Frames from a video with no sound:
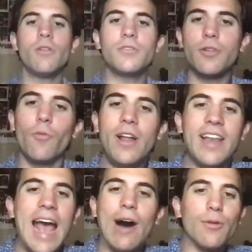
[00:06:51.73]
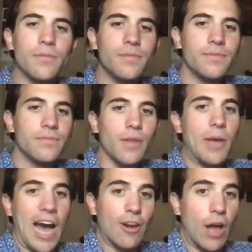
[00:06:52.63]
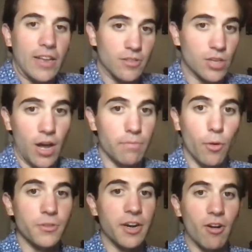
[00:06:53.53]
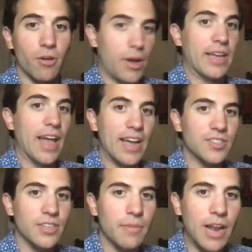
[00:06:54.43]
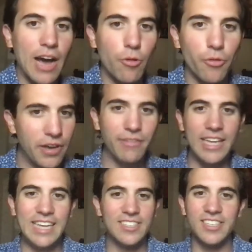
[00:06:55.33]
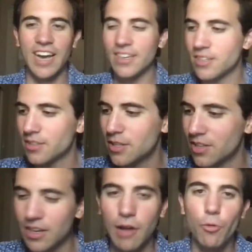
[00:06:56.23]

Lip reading: So what now? I mean, Todd Bowles' era, I guess. I mean, I don't really have any insight to the.